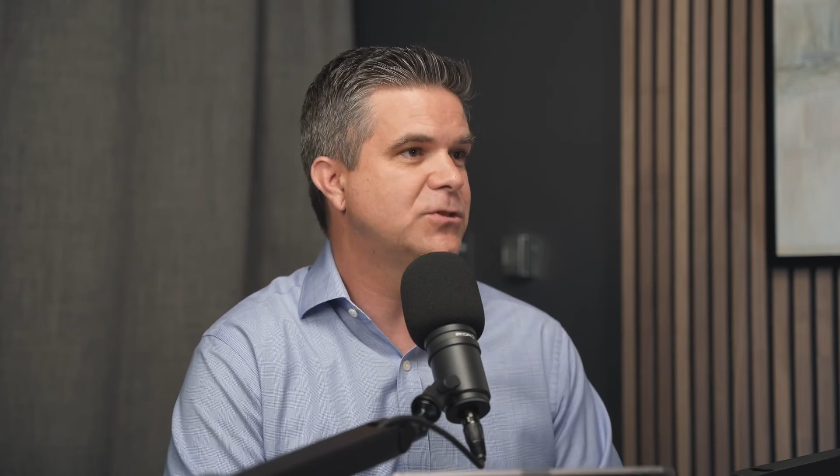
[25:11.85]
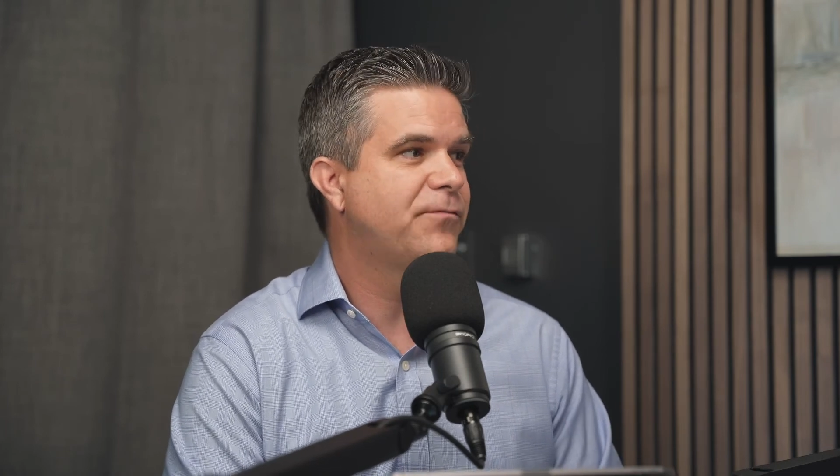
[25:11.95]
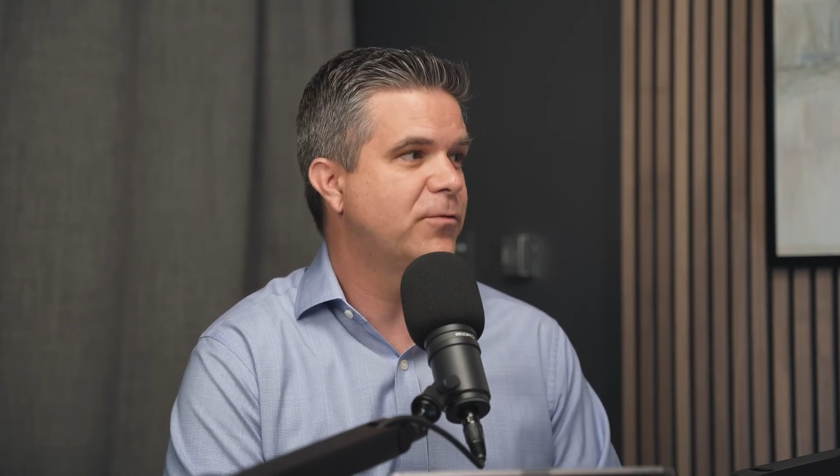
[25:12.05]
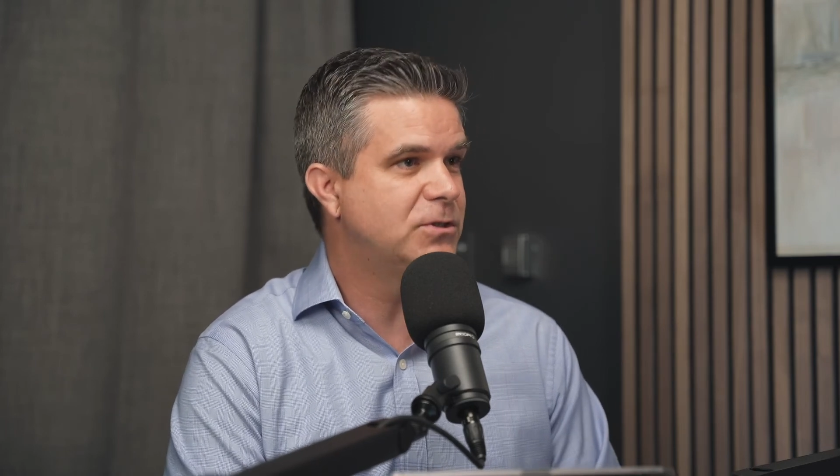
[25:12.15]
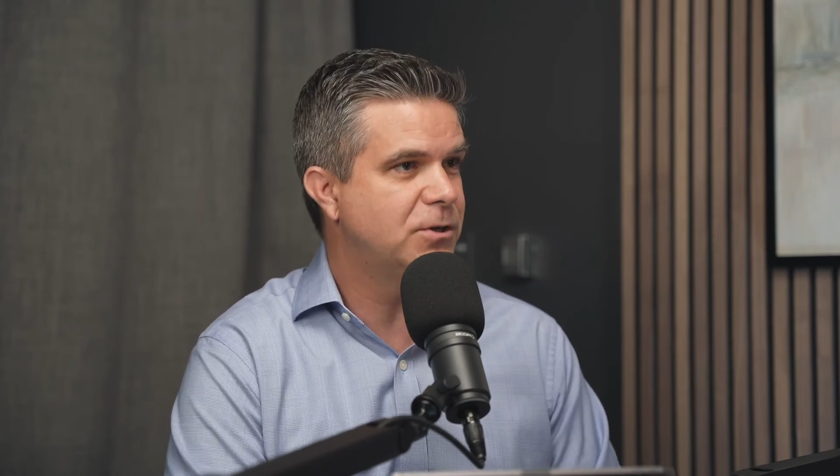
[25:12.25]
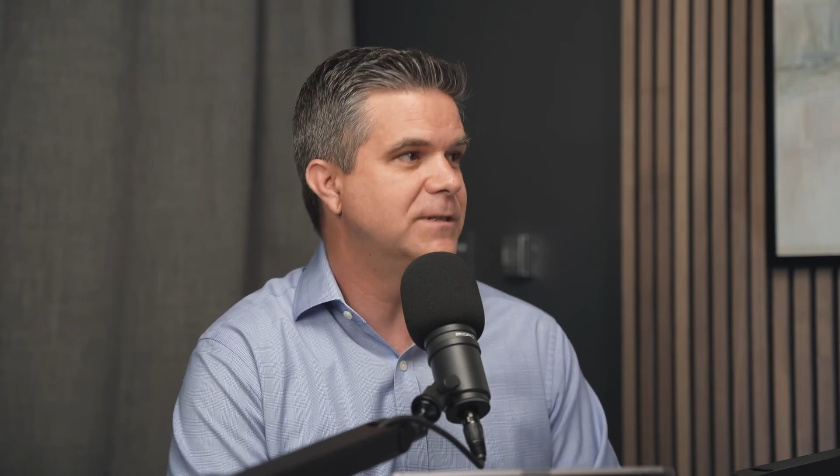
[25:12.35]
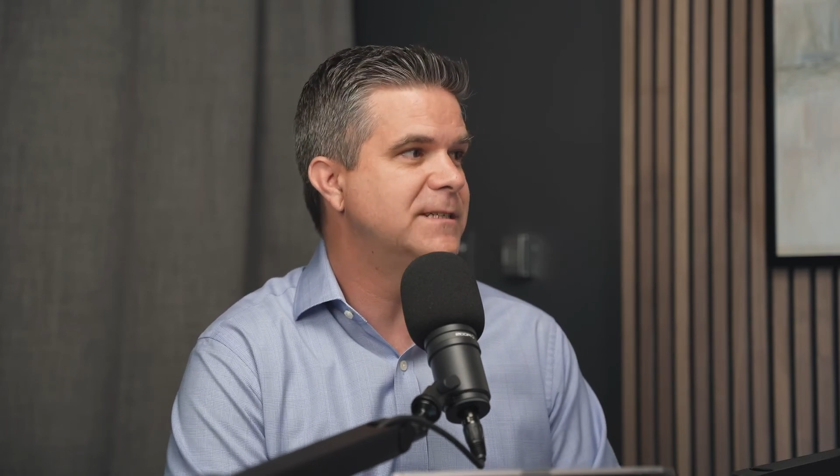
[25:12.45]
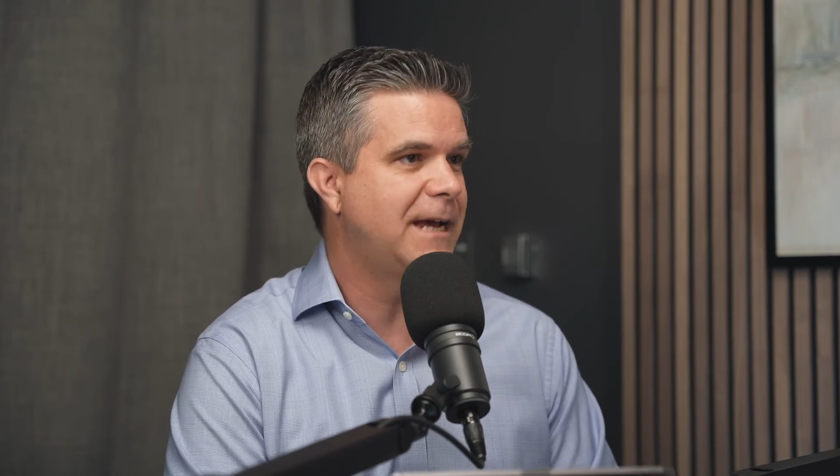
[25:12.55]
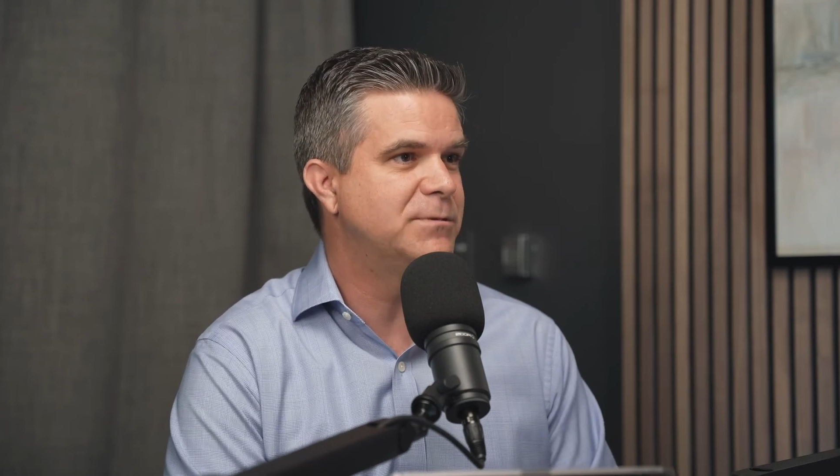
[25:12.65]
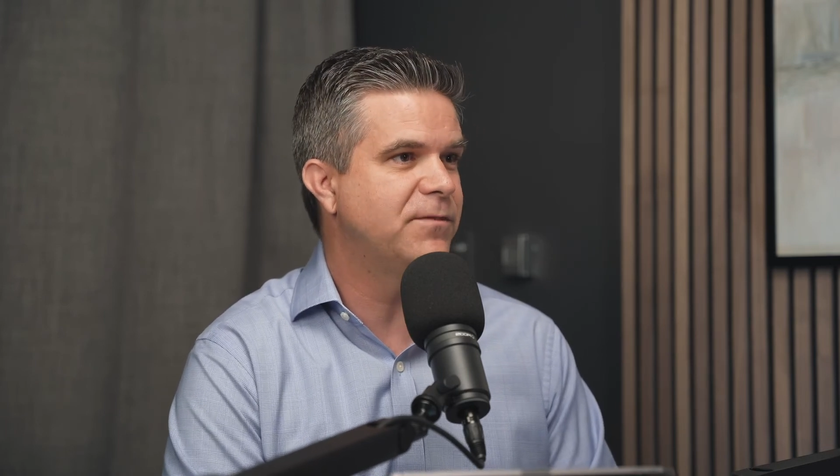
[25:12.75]
for certain
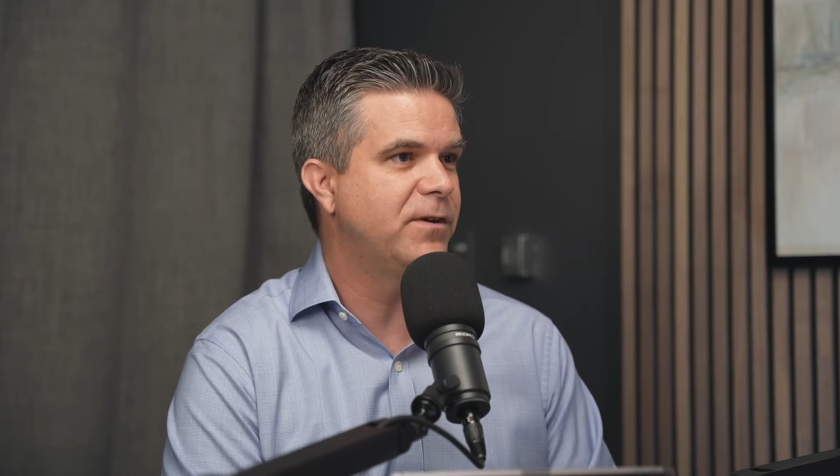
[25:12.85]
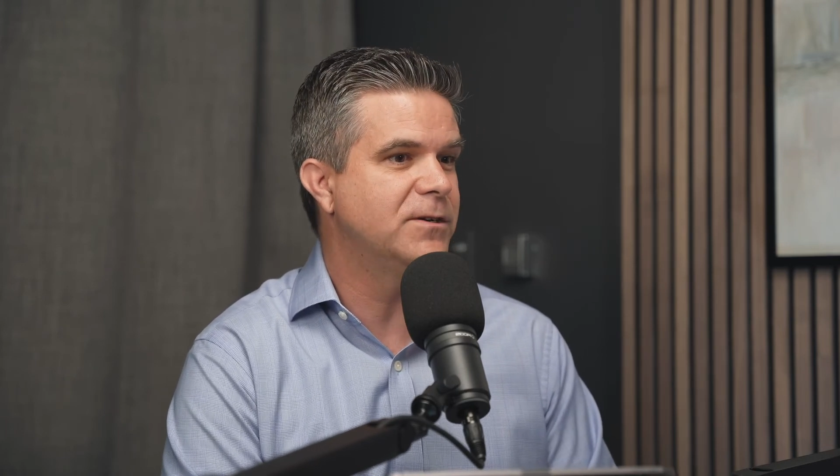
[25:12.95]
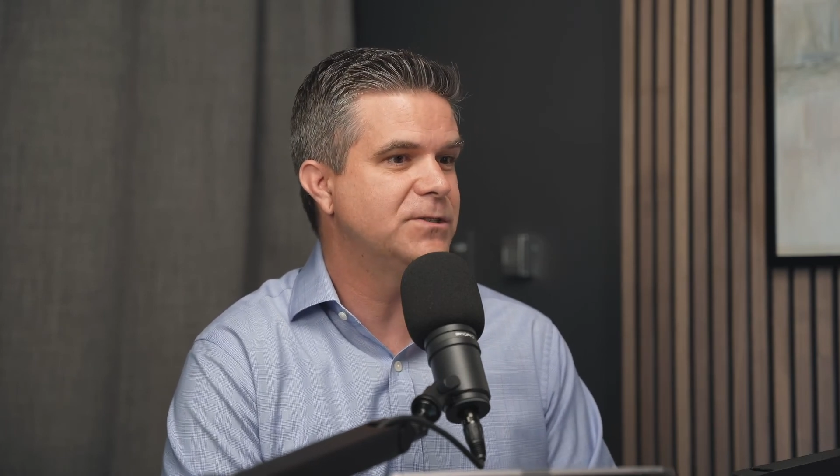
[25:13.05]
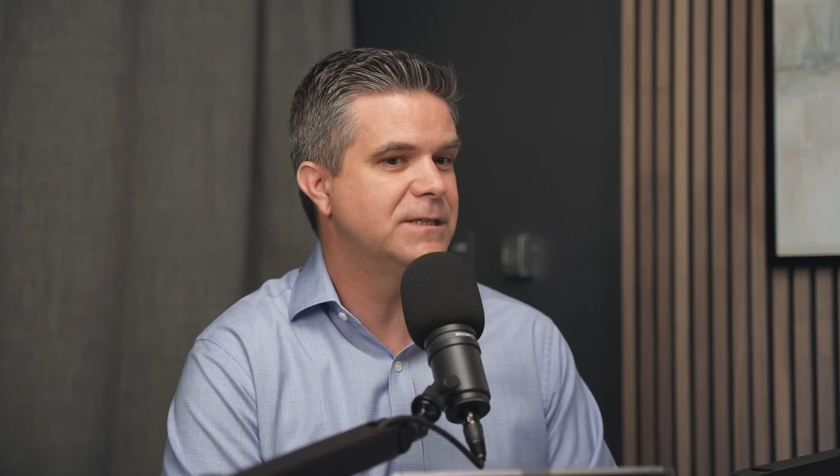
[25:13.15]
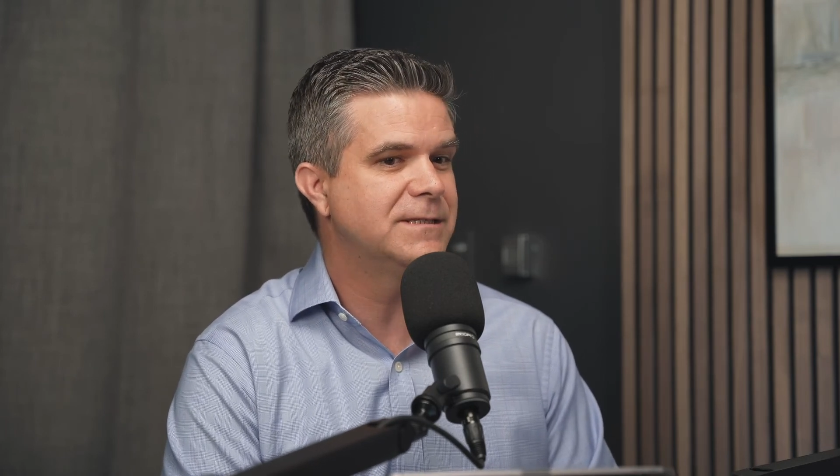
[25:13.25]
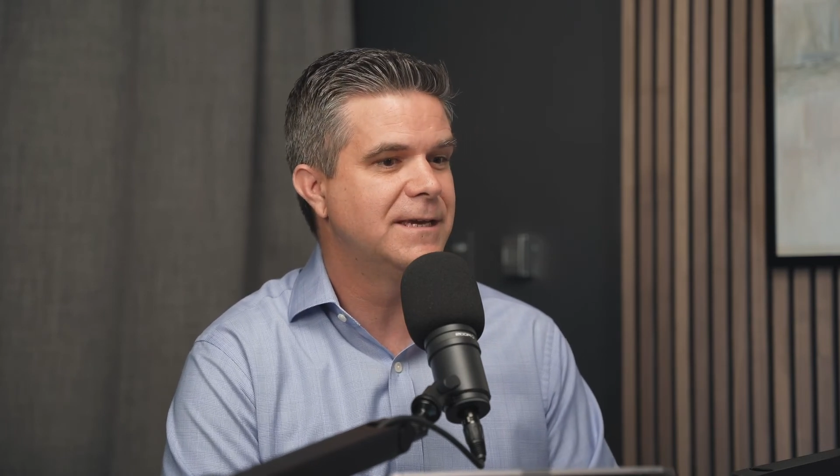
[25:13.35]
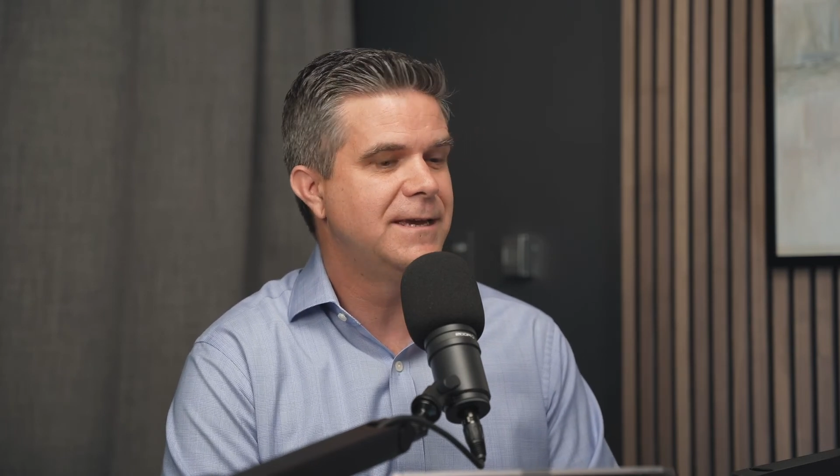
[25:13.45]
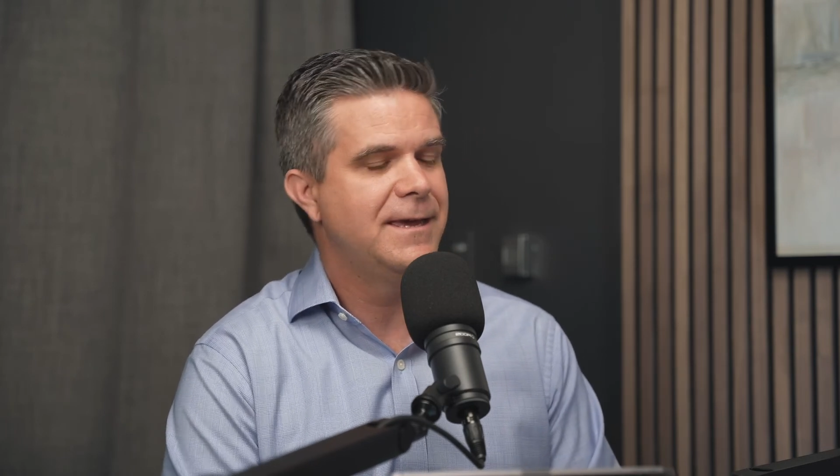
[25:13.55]
types of functions,